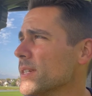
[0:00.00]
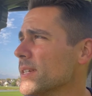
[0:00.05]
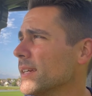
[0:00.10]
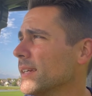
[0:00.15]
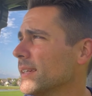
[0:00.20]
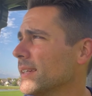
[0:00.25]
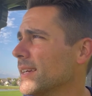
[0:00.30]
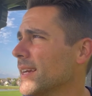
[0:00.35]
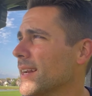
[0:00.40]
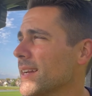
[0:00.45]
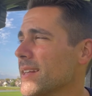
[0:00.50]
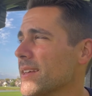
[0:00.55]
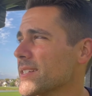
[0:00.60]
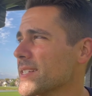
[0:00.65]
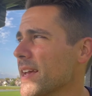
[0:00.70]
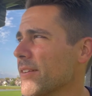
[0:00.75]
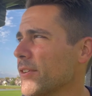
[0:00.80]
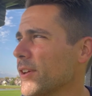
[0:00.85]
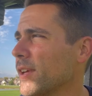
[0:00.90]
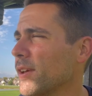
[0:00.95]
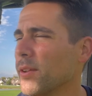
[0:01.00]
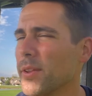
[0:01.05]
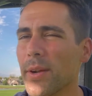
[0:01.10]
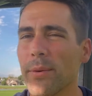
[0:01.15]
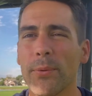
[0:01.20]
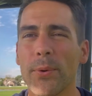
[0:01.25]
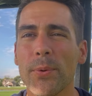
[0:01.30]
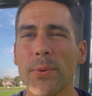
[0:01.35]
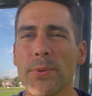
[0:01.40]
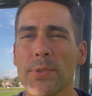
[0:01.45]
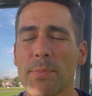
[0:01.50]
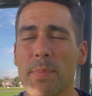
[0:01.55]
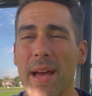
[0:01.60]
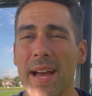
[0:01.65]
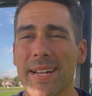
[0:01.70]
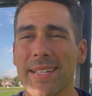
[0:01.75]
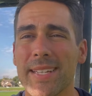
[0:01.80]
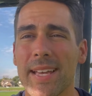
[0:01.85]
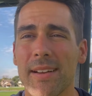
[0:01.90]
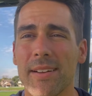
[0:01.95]
It does have a hill that rolls
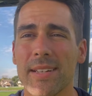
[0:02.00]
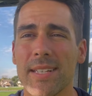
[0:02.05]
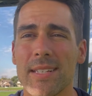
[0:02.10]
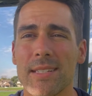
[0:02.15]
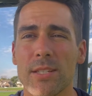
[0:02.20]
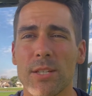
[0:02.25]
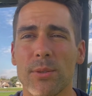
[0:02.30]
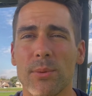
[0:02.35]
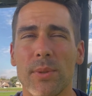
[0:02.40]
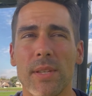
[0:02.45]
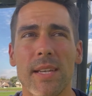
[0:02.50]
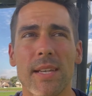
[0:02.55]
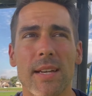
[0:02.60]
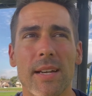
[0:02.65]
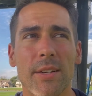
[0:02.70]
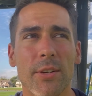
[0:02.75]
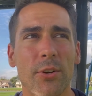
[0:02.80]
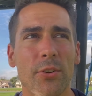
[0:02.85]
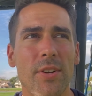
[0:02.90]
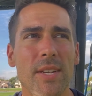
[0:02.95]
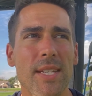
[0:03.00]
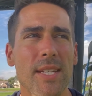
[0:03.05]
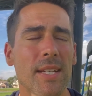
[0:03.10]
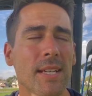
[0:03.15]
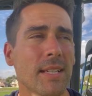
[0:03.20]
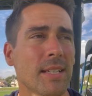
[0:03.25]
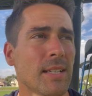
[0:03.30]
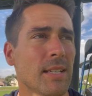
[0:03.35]
back down into the uh, creek.